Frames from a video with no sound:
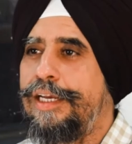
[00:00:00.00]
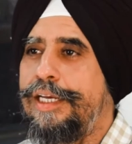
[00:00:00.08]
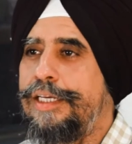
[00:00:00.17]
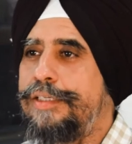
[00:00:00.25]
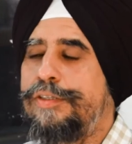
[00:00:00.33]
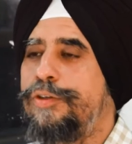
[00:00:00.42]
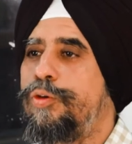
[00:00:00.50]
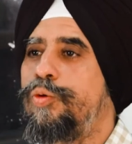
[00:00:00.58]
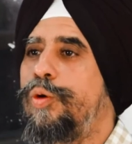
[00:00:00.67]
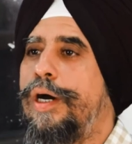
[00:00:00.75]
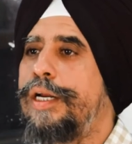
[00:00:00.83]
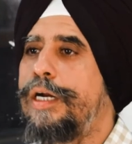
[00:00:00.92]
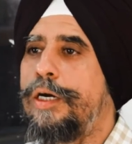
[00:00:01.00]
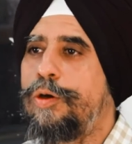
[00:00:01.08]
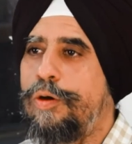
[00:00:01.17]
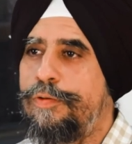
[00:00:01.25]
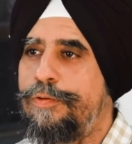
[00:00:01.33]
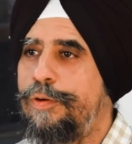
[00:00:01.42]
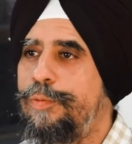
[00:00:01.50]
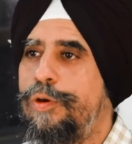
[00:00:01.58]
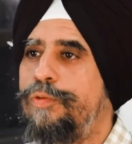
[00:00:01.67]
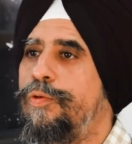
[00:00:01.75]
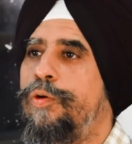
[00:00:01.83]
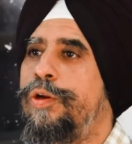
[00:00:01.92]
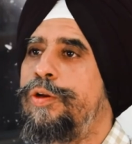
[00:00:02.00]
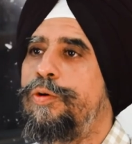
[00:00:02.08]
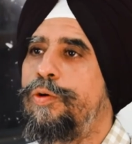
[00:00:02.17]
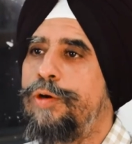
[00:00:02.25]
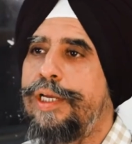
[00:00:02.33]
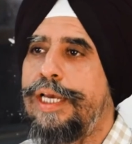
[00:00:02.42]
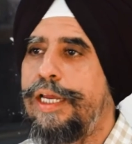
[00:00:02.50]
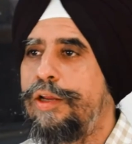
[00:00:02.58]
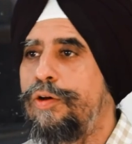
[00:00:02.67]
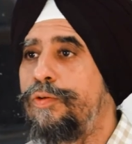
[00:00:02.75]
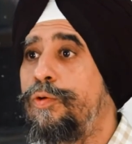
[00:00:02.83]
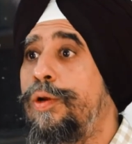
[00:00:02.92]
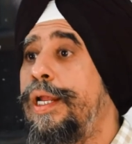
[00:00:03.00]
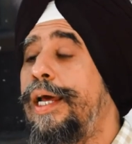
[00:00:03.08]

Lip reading: Is you are cut off from your phone, you don't carry your phone.